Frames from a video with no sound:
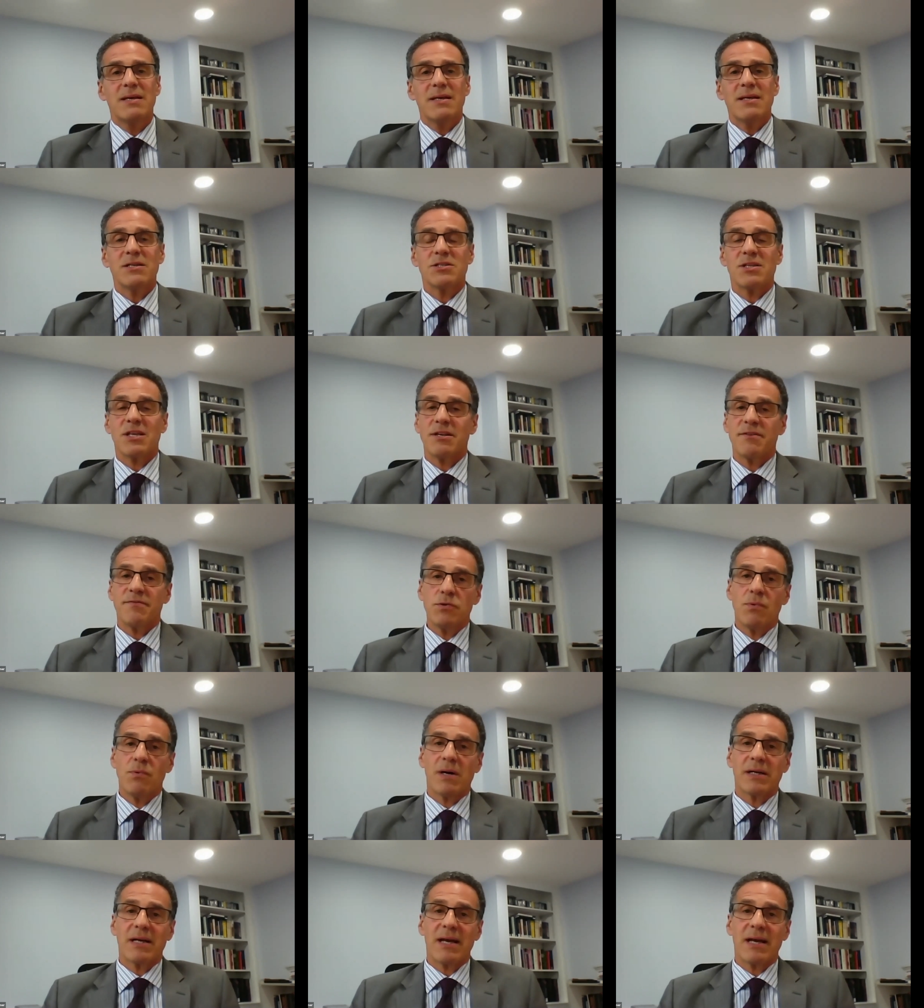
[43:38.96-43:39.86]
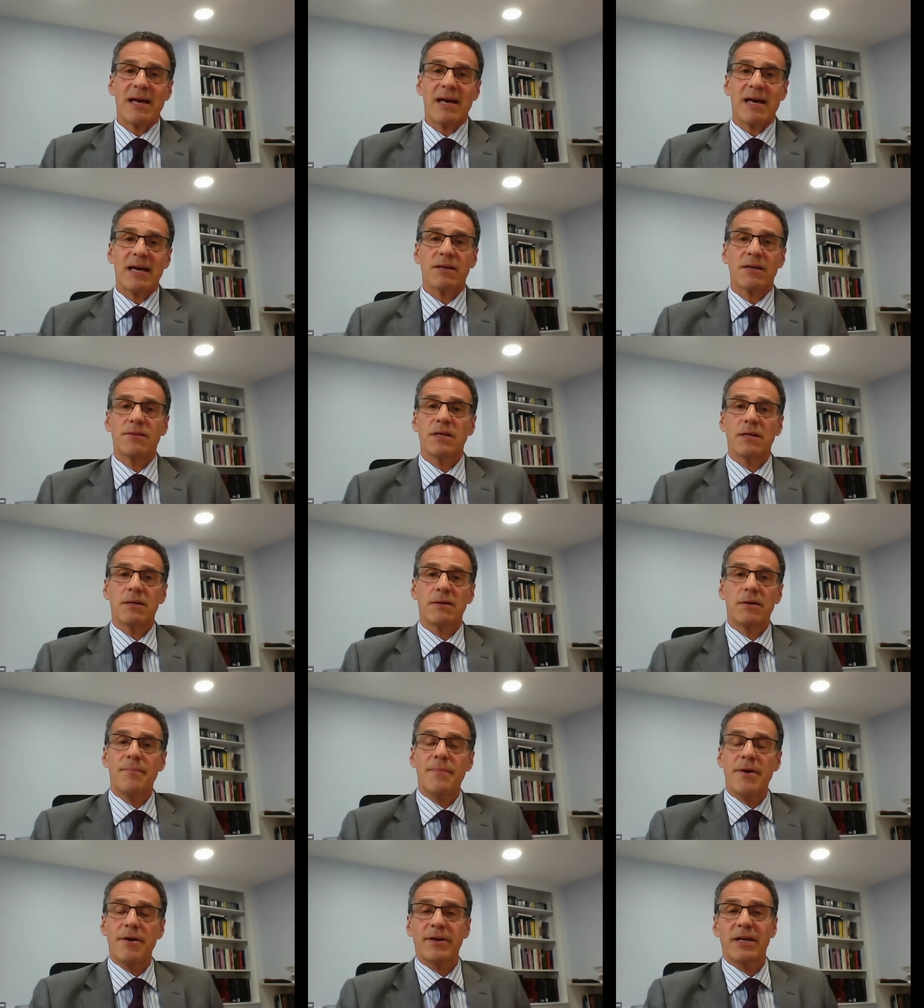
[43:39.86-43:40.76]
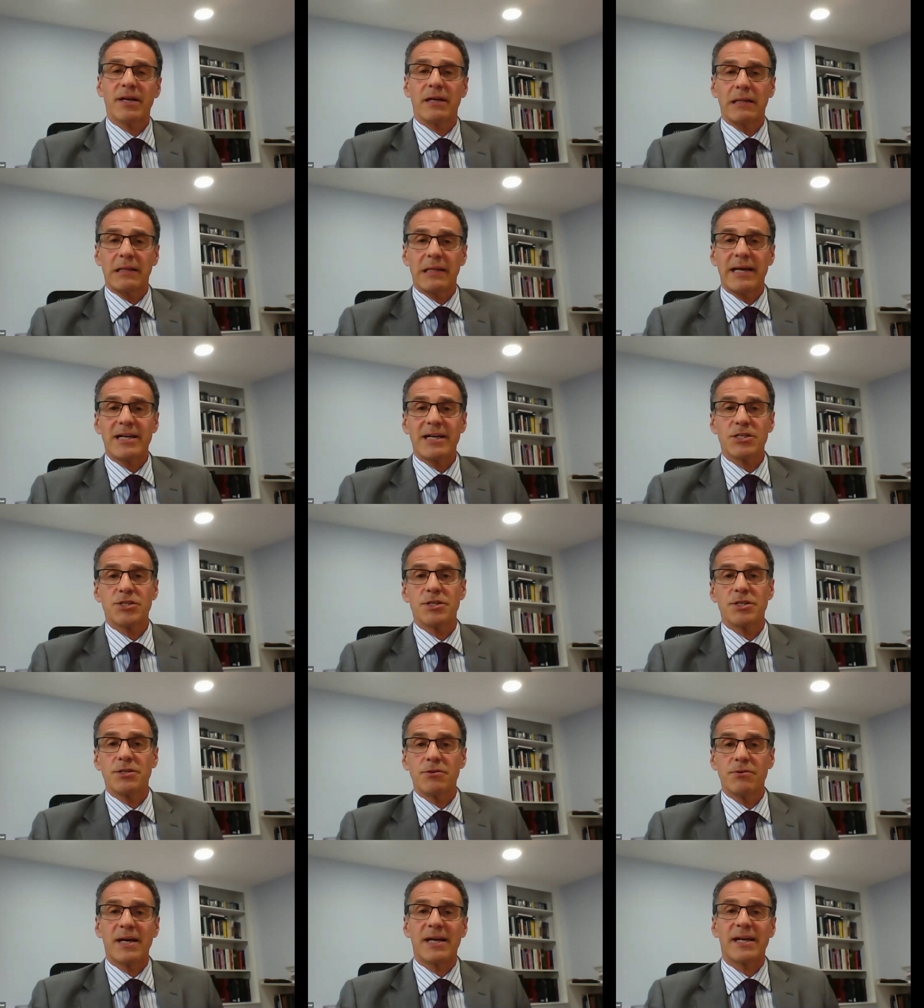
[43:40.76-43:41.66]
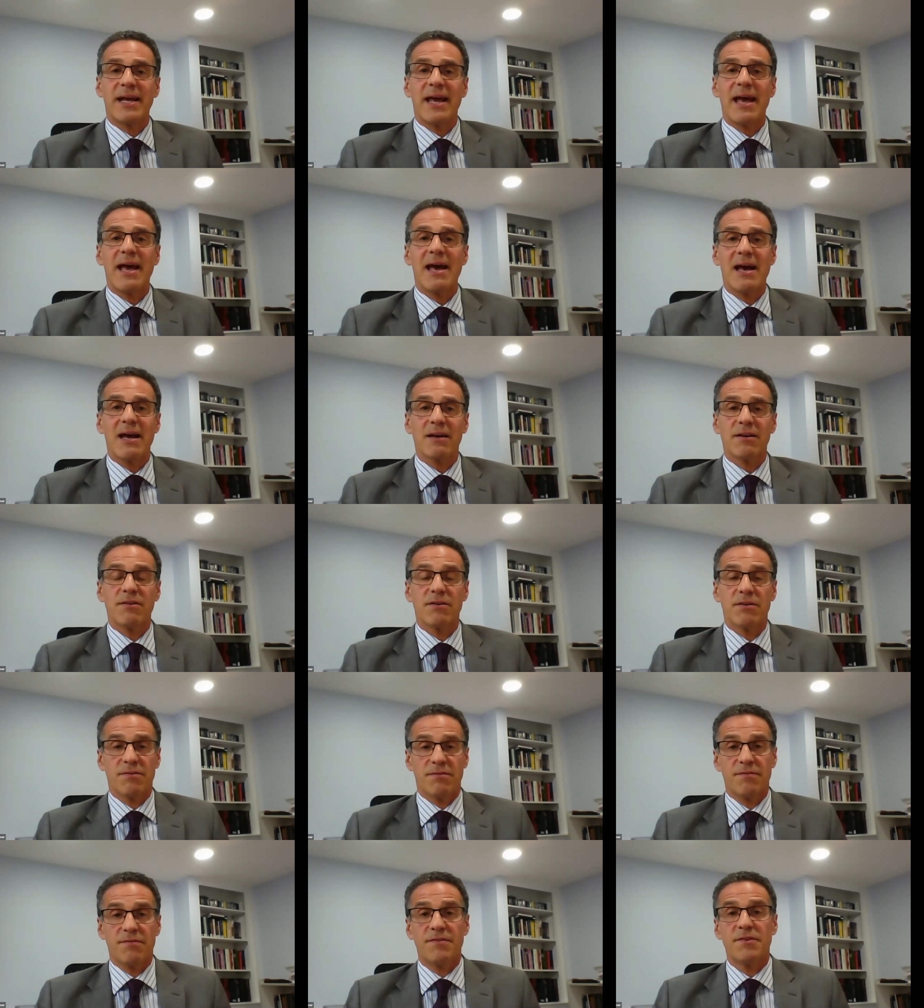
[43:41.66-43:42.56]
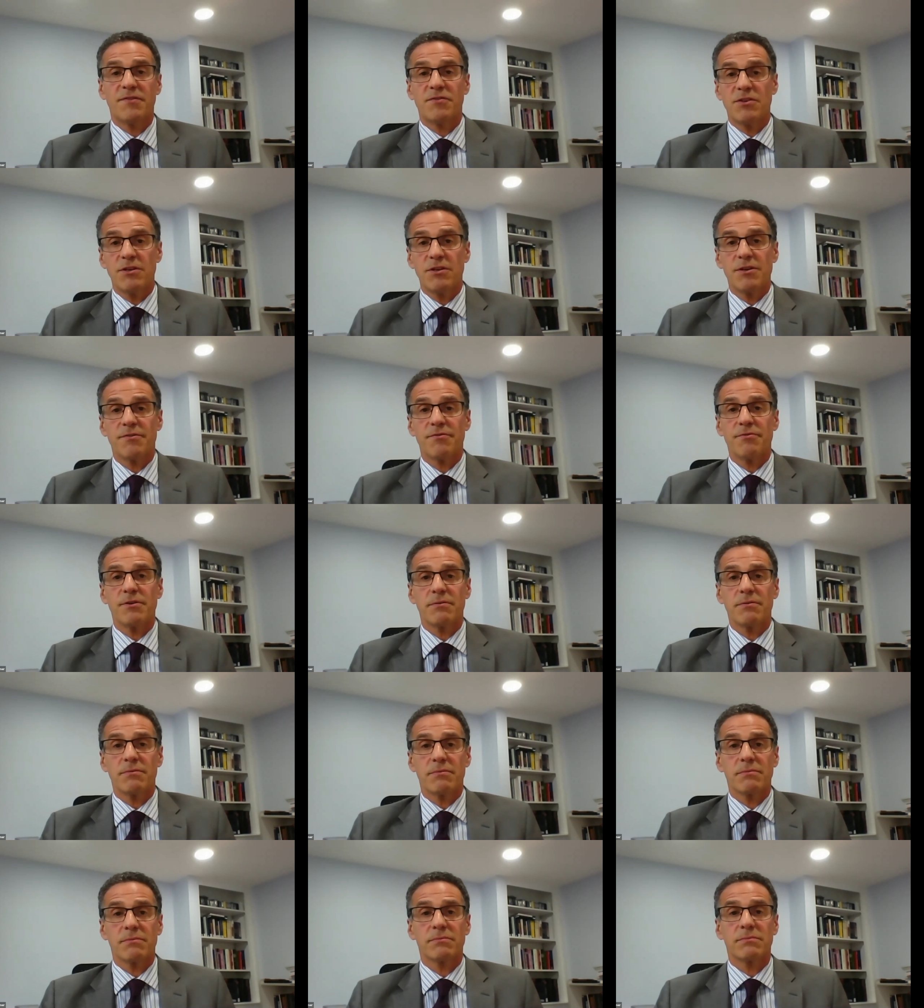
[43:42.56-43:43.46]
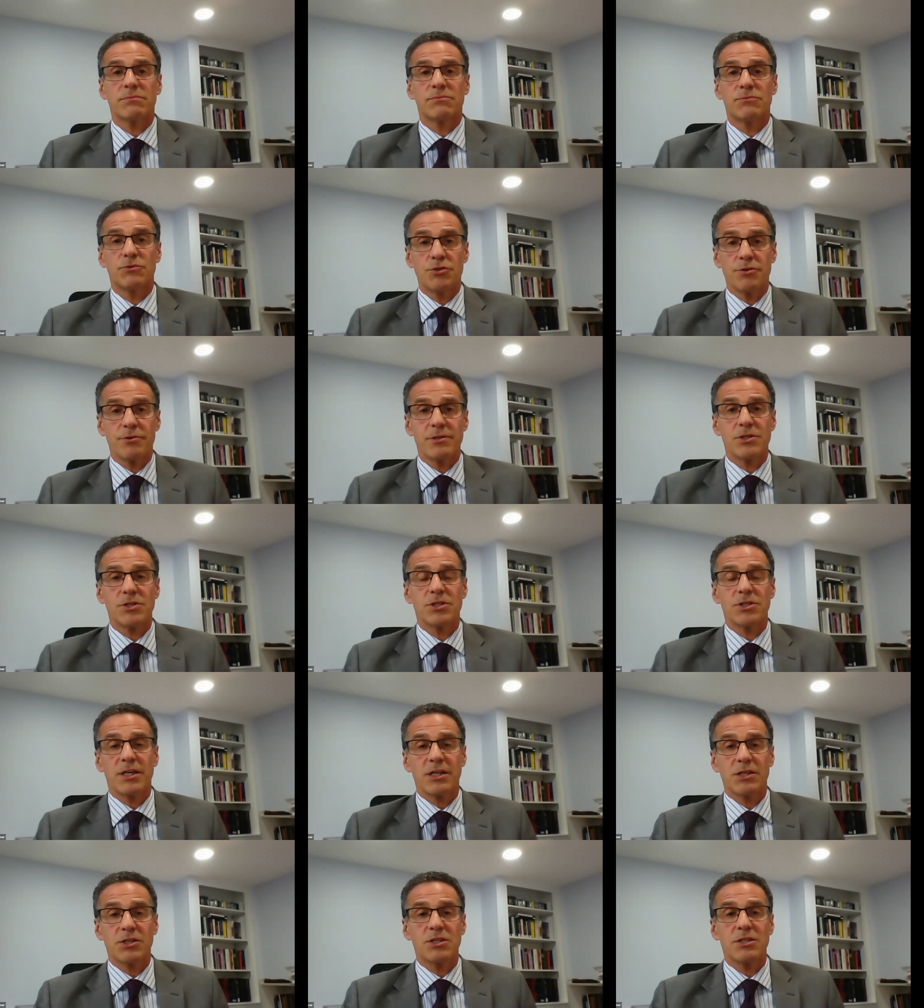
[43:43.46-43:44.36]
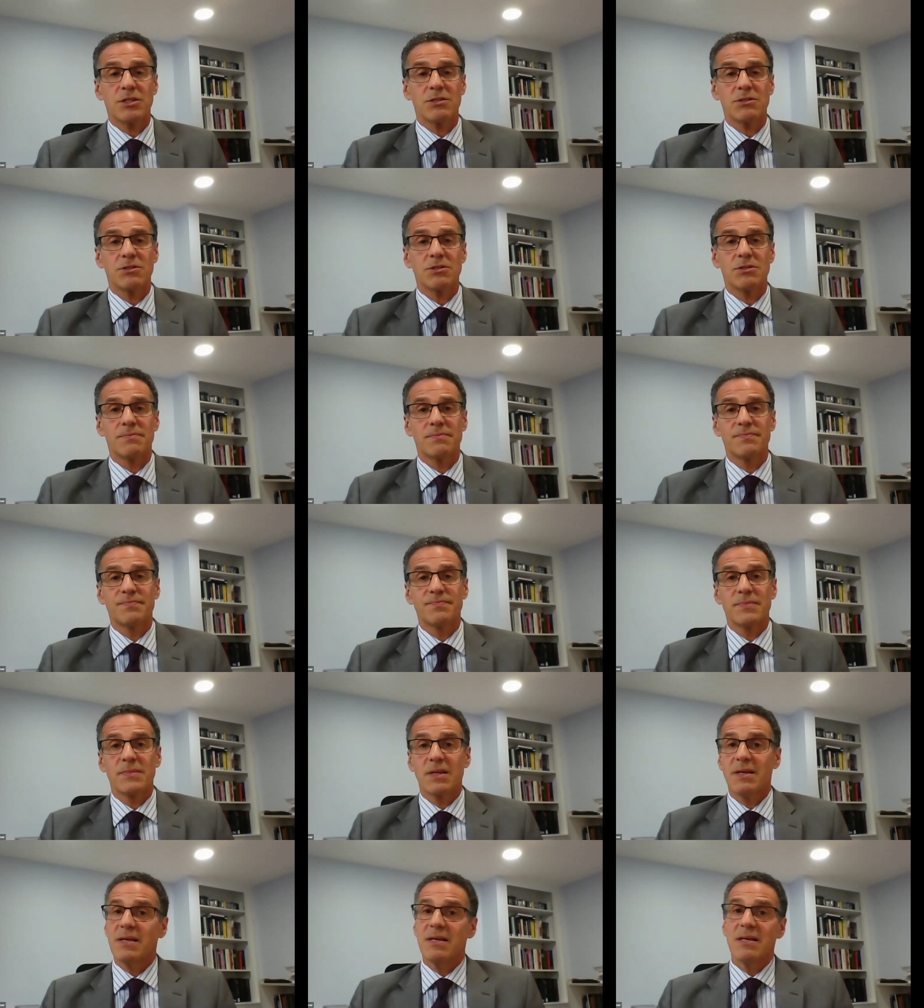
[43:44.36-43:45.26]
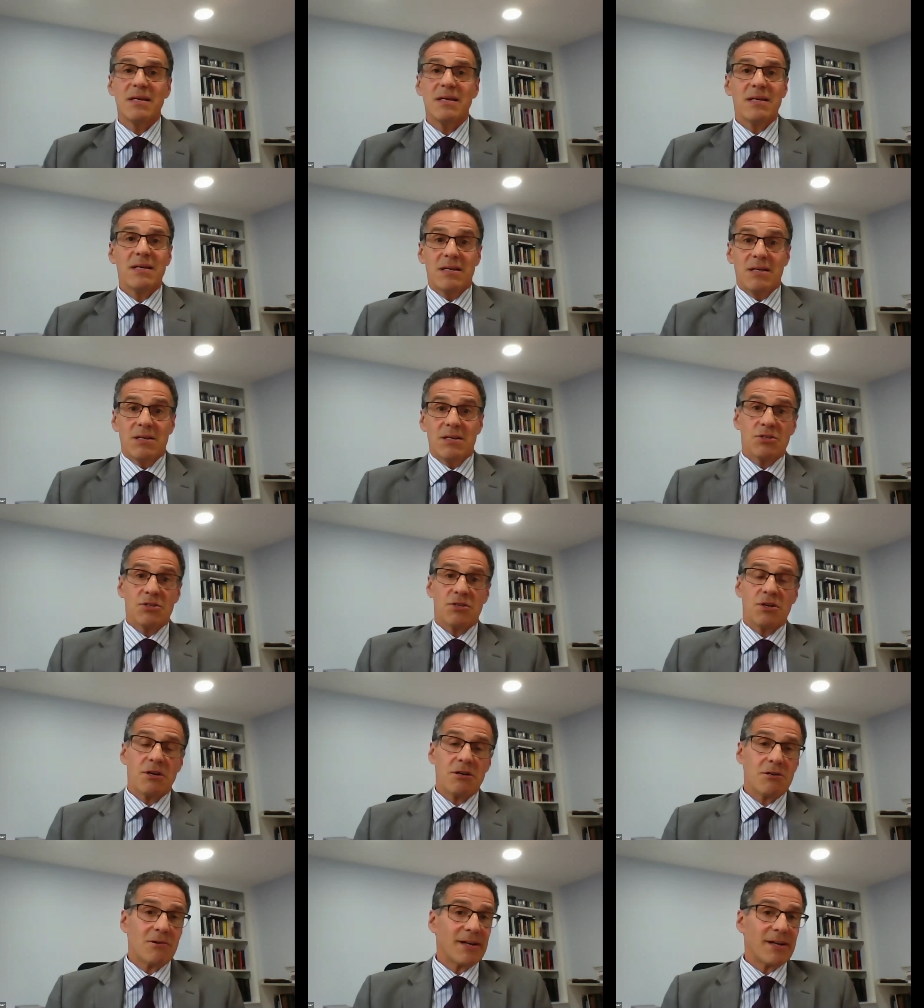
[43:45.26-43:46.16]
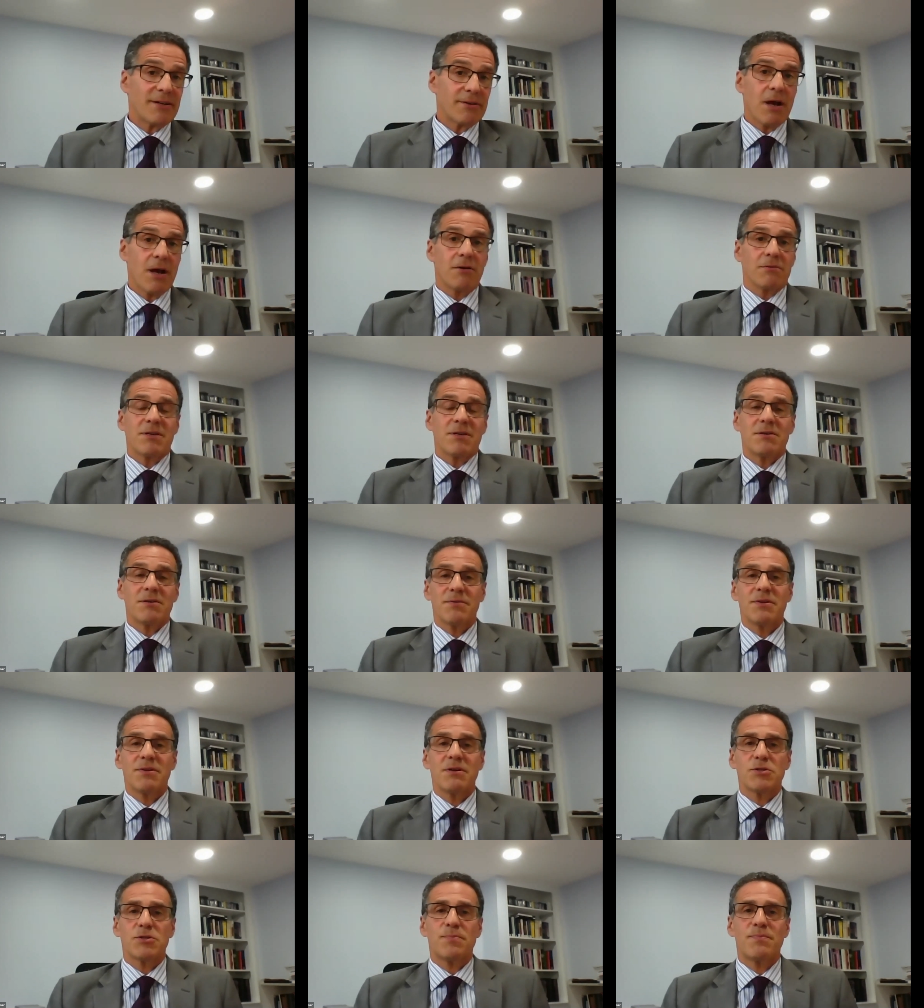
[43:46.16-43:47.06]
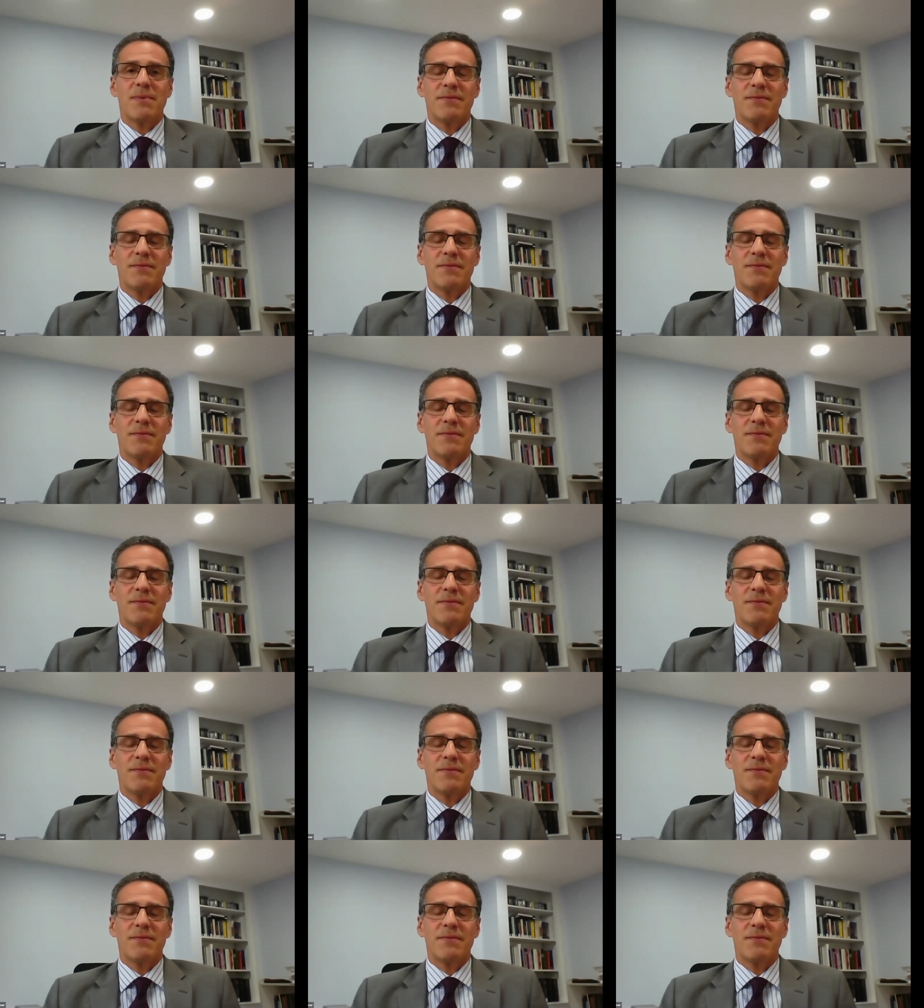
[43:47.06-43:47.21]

is that if you want to hack the American election, you got to hack 50 different jurisdictions. So I don't know, there's